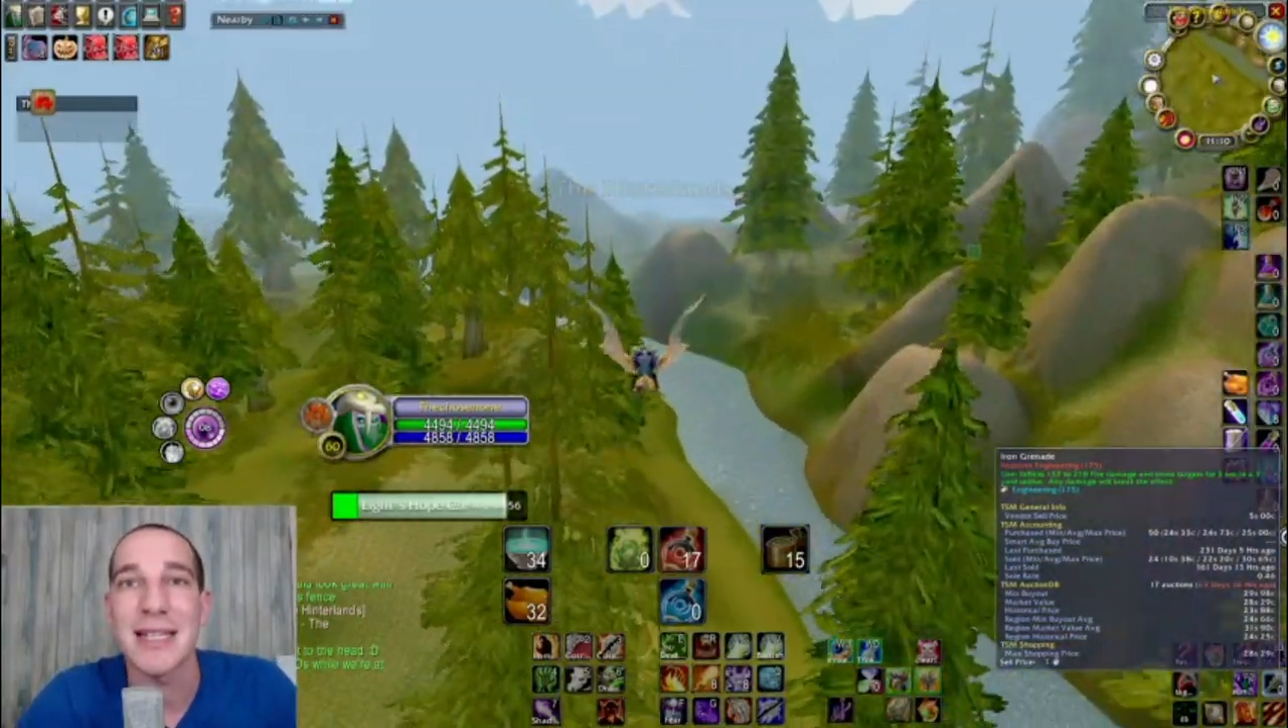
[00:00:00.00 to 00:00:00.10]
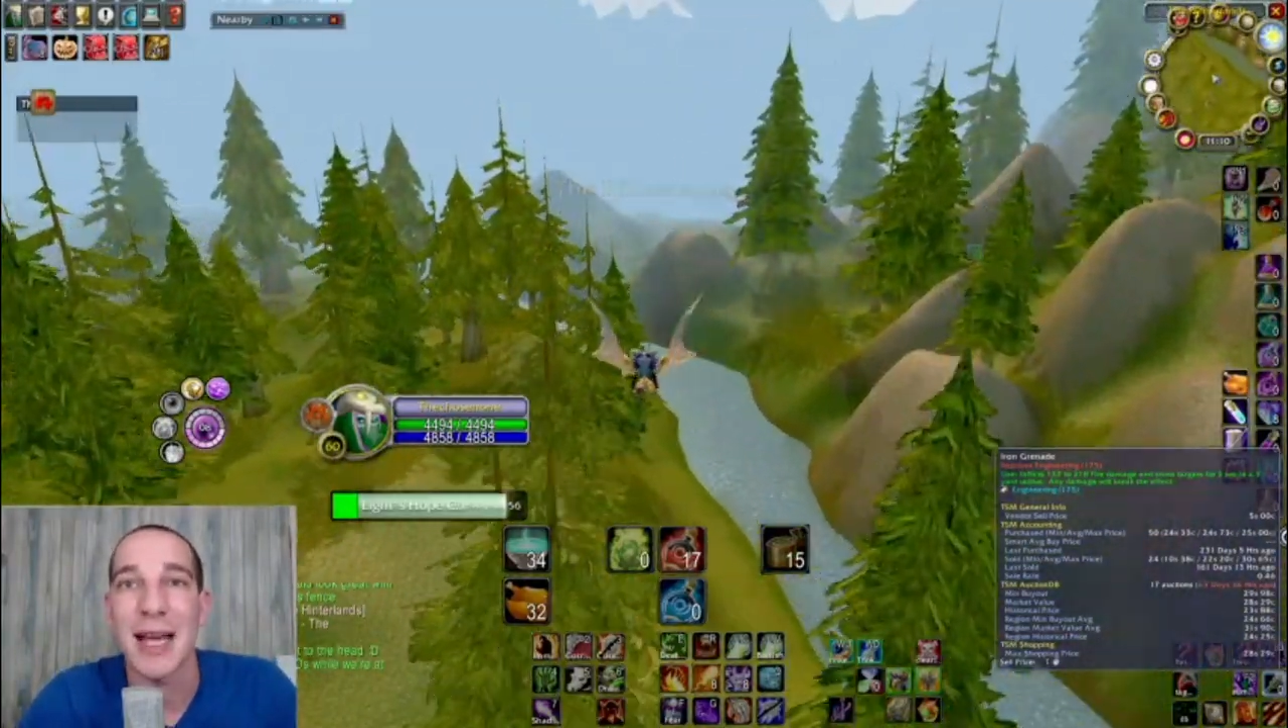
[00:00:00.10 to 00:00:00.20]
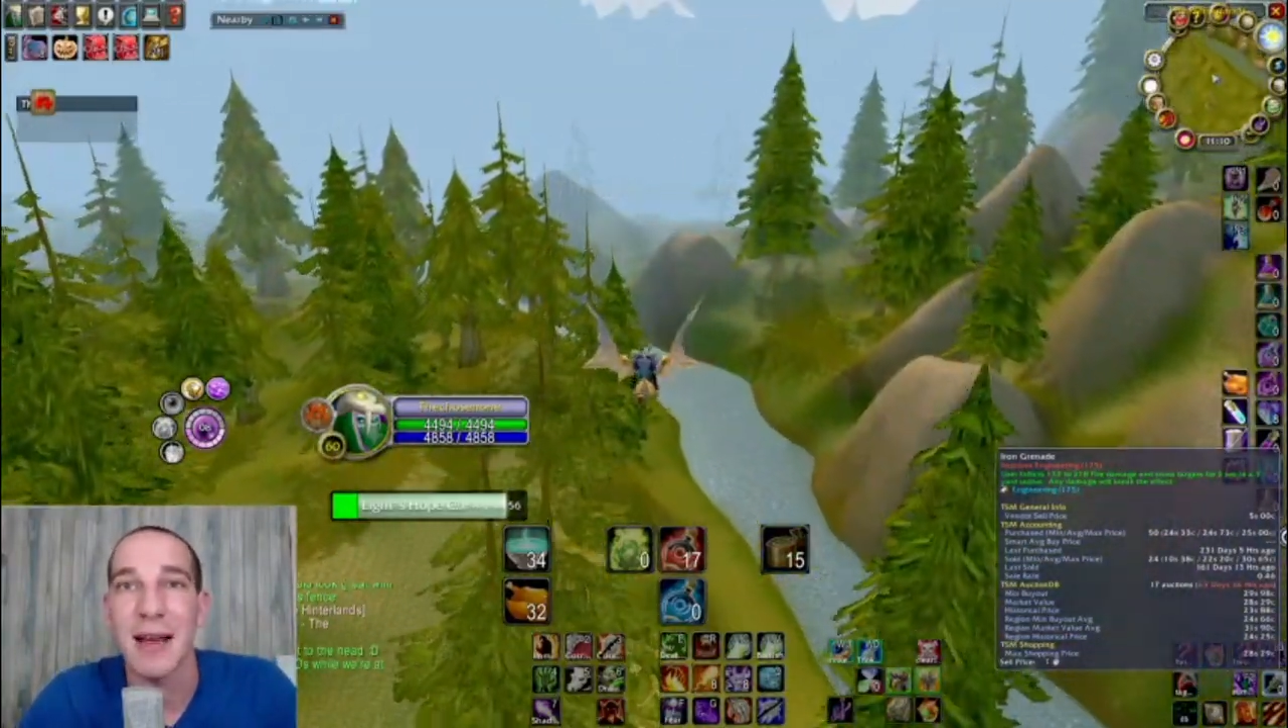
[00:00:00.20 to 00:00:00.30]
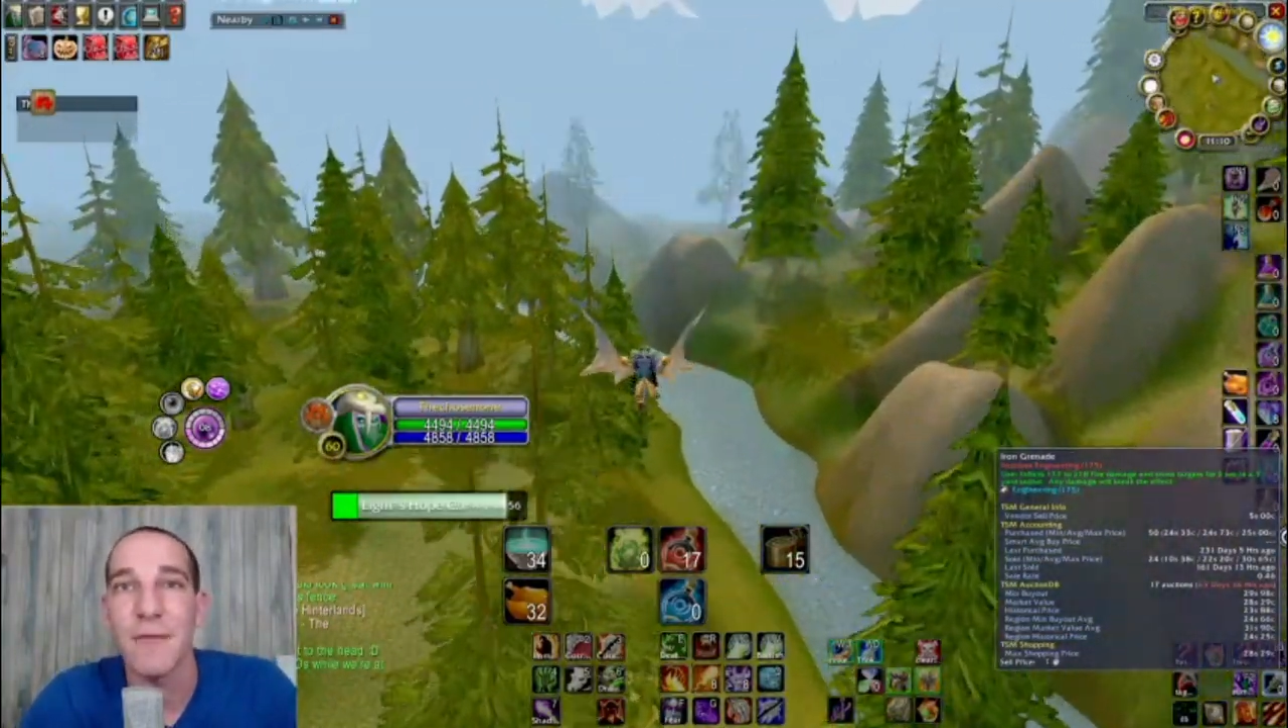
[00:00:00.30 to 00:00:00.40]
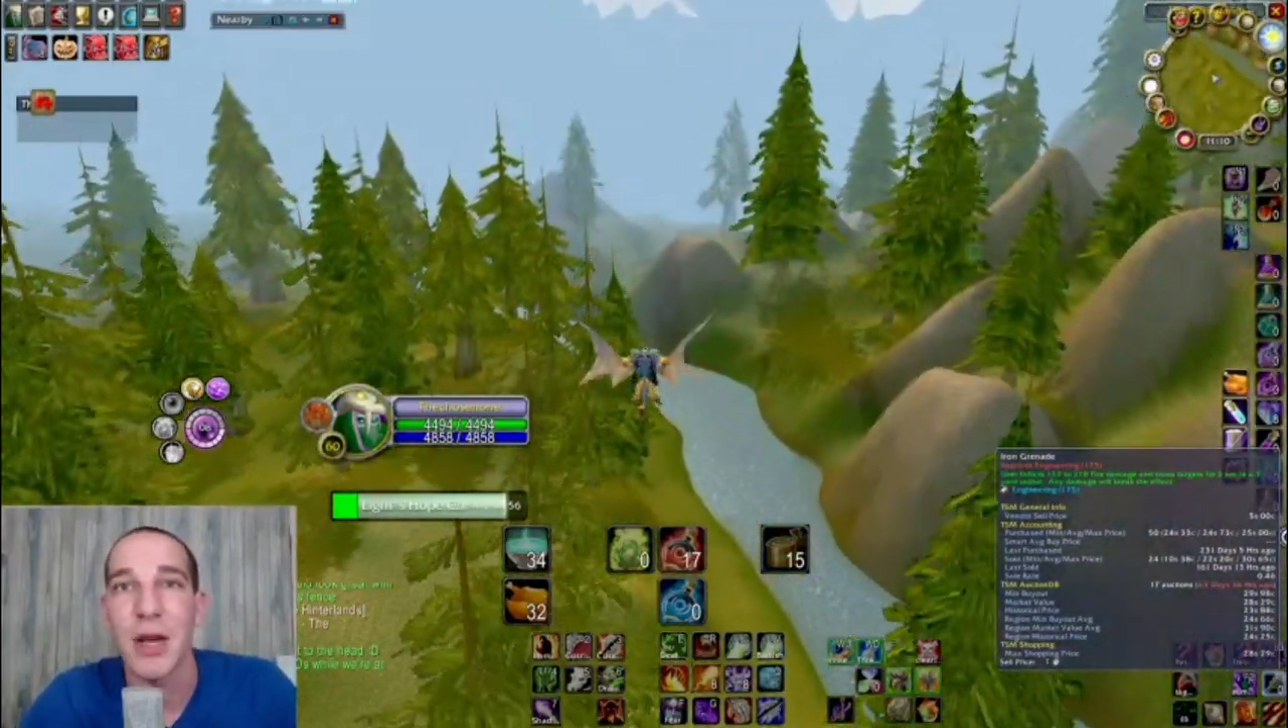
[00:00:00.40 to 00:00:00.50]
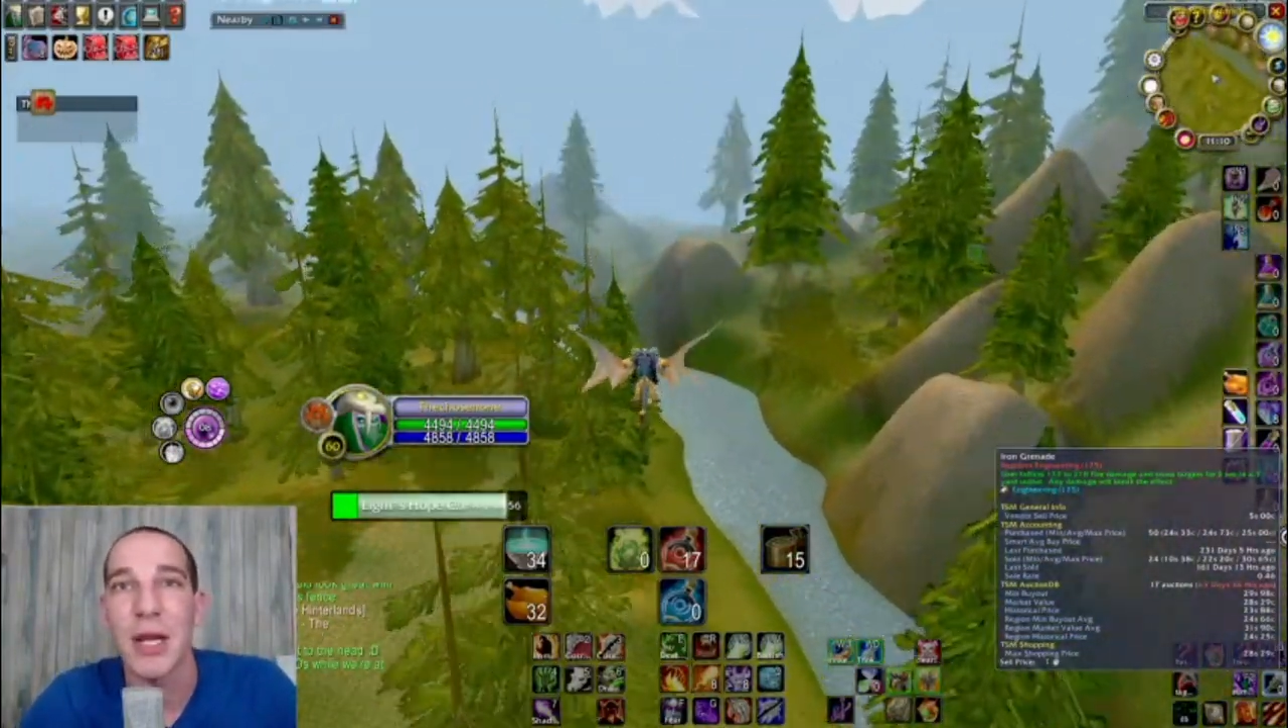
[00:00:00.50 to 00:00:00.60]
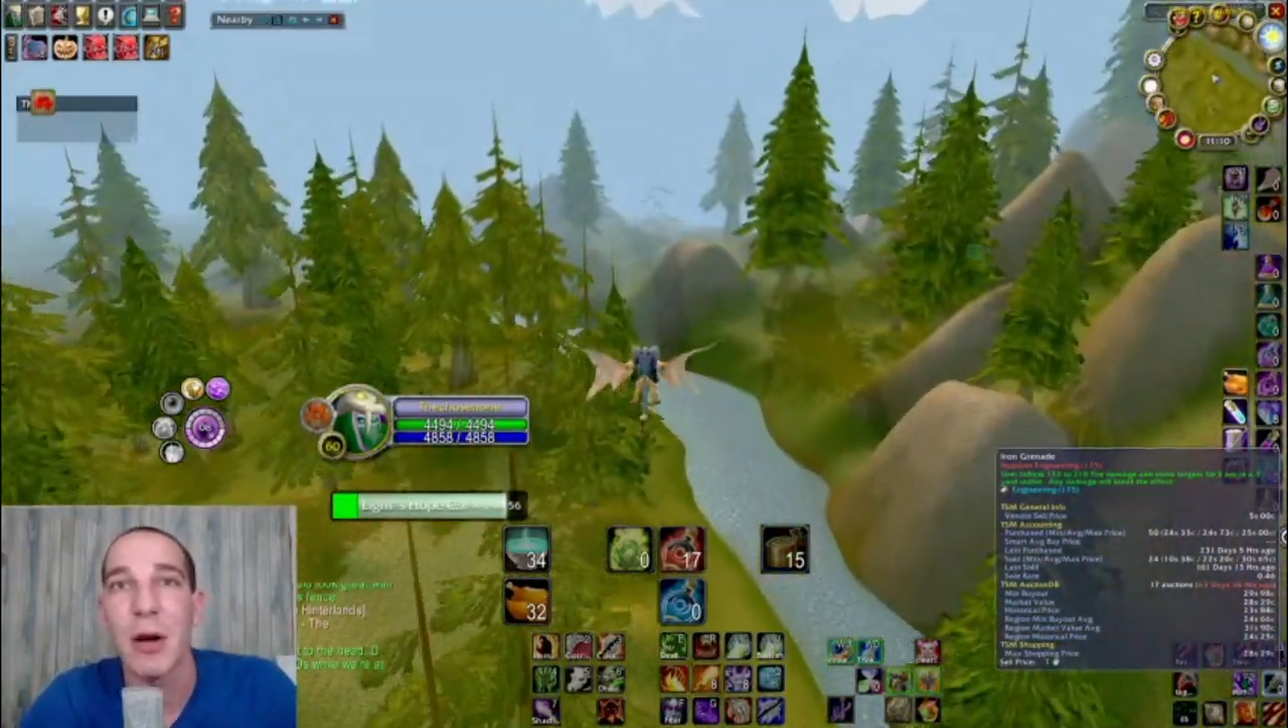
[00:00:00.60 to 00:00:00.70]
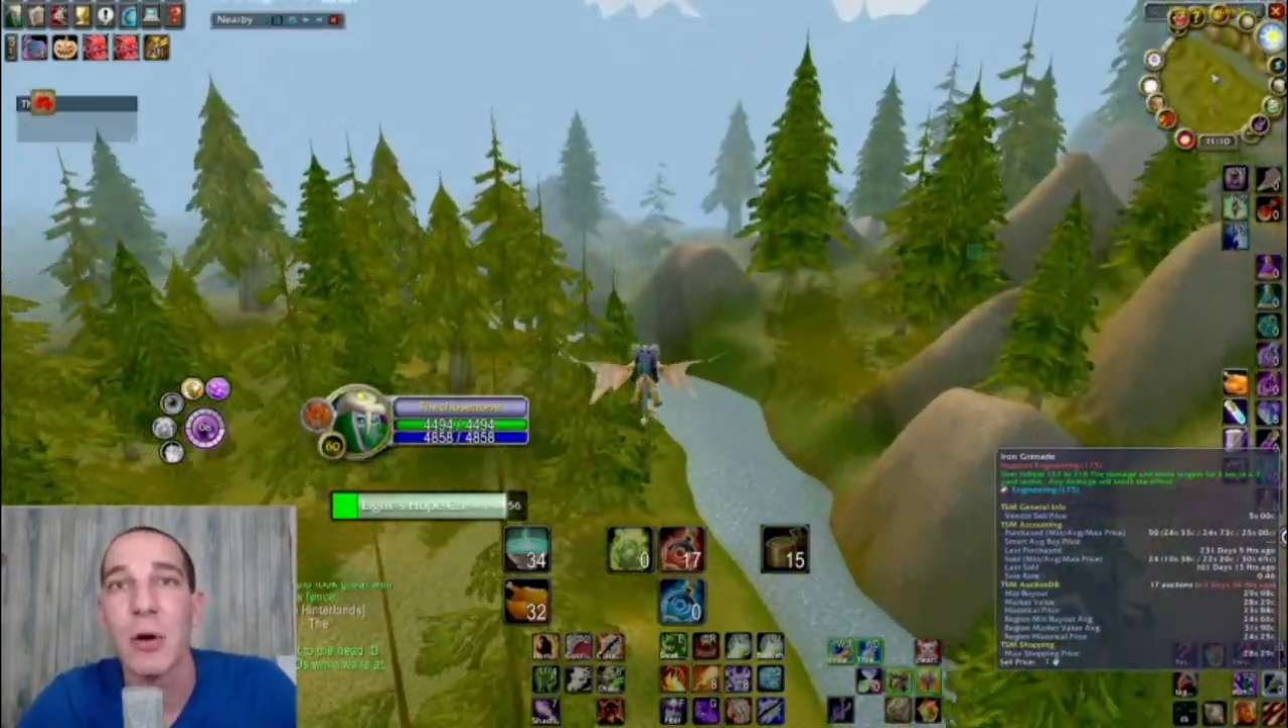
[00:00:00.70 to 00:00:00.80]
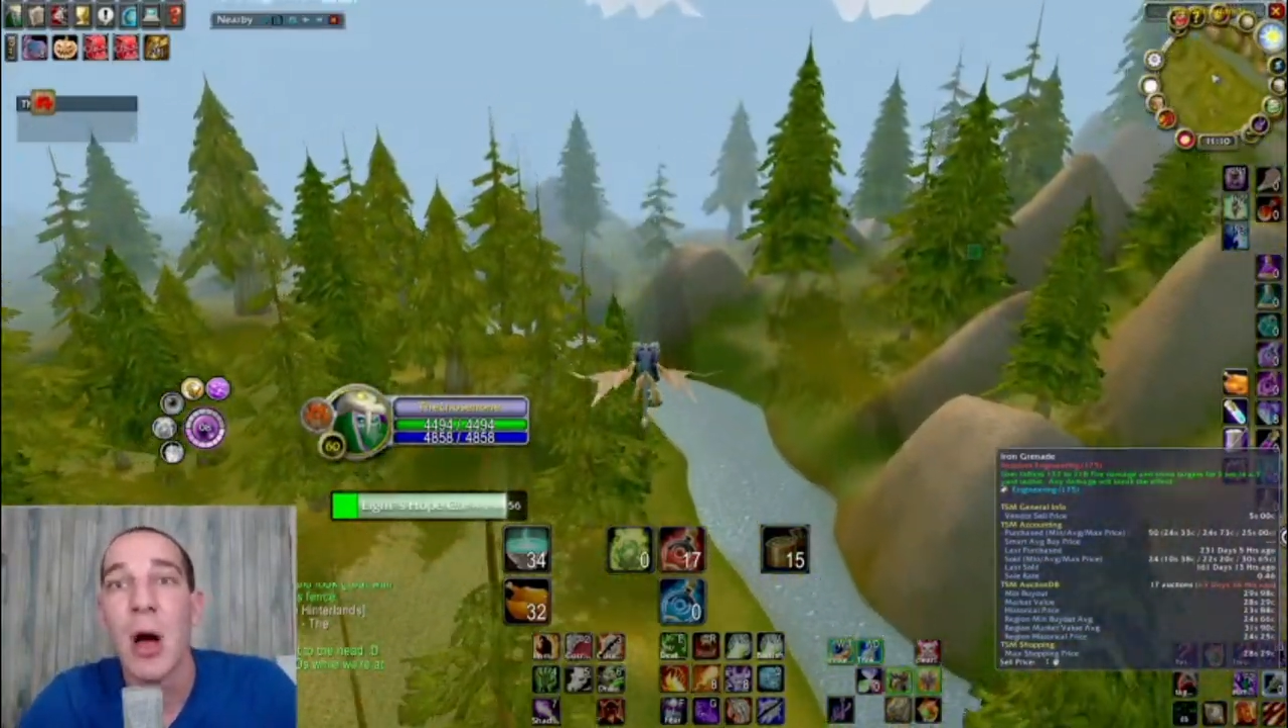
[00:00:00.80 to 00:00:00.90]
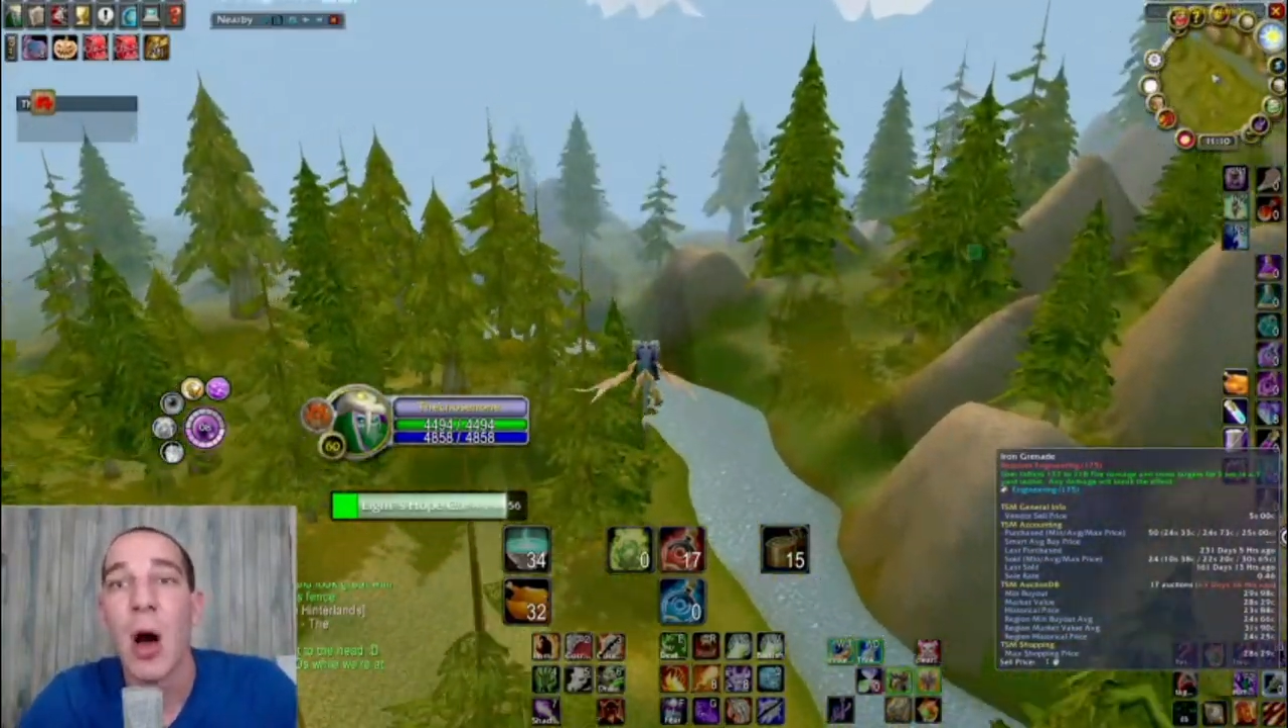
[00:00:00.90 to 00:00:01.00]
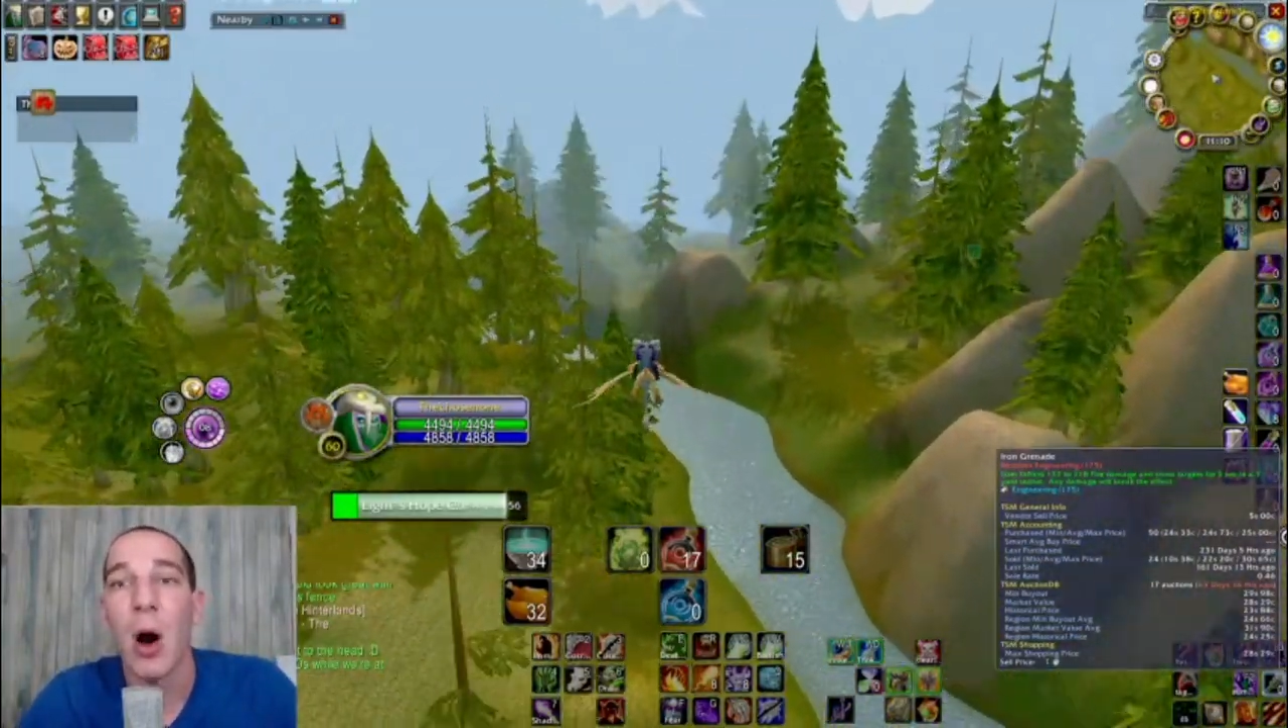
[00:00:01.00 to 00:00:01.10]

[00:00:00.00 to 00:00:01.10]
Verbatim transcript: second video